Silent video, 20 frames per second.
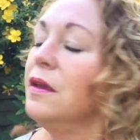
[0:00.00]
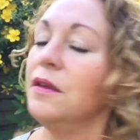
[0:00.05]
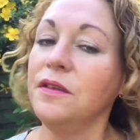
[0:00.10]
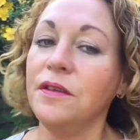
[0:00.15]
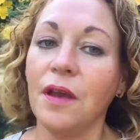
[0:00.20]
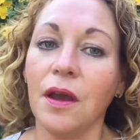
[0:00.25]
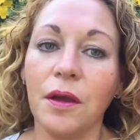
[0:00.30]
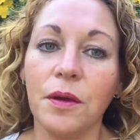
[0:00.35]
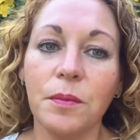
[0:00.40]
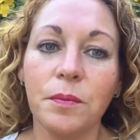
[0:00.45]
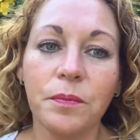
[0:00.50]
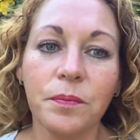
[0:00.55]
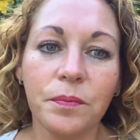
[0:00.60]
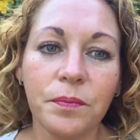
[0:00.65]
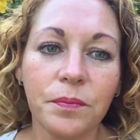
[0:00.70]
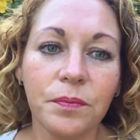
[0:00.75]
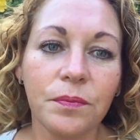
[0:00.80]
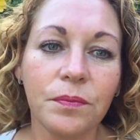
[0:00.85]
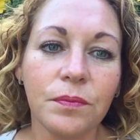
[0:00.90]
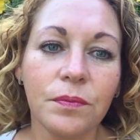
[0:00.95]
So
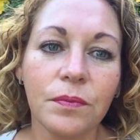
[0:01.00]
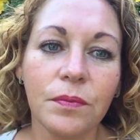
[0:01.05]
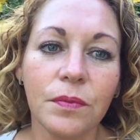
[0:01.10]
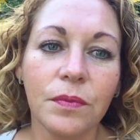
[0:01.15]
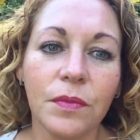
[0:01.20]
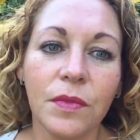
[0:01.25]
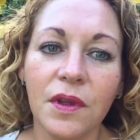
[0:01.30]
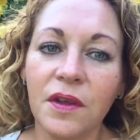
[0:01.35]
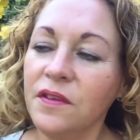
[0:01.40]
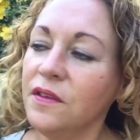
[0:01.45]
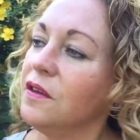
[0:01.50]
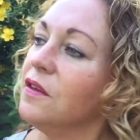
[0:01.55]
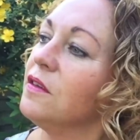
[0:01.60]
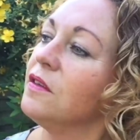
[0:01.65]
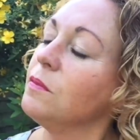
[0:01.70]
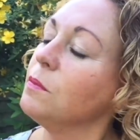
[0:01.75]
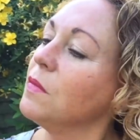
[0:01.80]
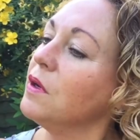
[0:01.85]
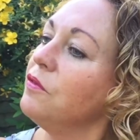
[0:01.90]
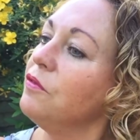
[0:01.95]
this
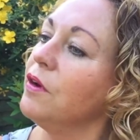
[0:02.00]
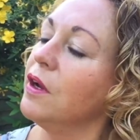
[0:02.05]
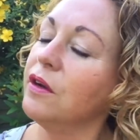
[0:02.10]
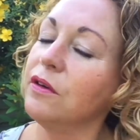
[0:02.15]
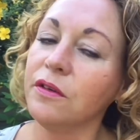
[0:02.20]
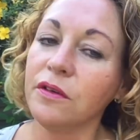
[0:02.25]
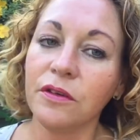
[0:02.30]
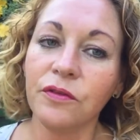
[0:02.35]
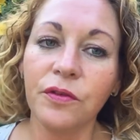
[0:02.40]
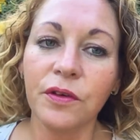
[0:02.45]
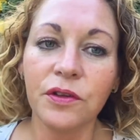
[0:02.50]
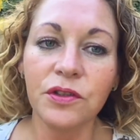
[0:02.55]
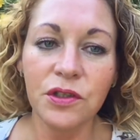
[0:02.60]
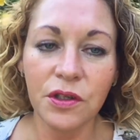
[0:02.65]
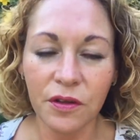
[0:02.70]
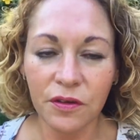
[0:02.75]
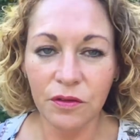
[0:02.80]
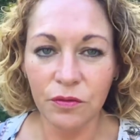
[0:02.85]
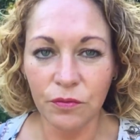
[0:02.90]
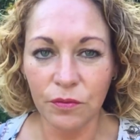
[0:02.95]
is my fragrance for
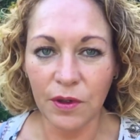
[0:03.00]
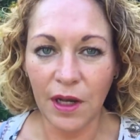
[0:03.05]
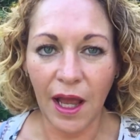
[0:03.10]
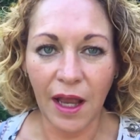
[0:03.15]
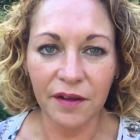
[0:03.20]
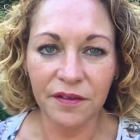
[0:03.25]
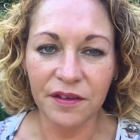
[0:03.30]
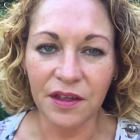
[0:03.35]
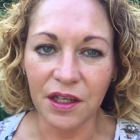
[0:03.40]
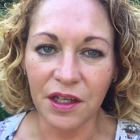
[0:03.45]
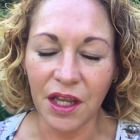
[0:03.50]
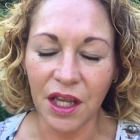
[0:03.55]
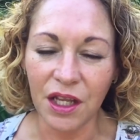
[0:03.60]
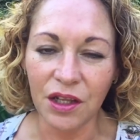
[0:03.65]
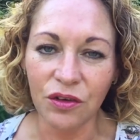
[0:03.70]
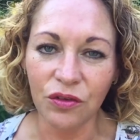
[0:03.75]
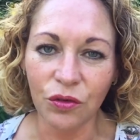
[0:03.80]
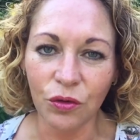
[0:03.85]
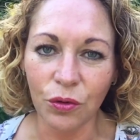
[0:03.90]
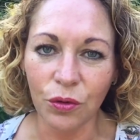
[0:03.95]
just relaxing
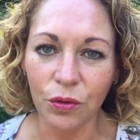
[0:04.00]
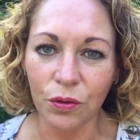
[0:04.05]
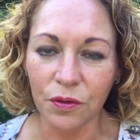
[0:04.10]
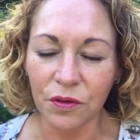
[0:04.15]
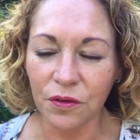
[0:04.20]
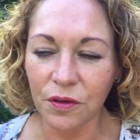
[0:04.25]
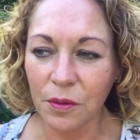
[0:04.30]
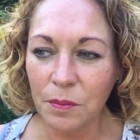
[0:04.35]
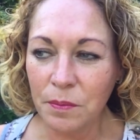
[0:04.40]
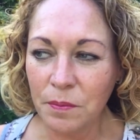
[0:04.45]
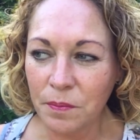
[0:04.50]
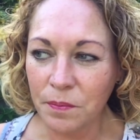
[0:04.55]
indoors.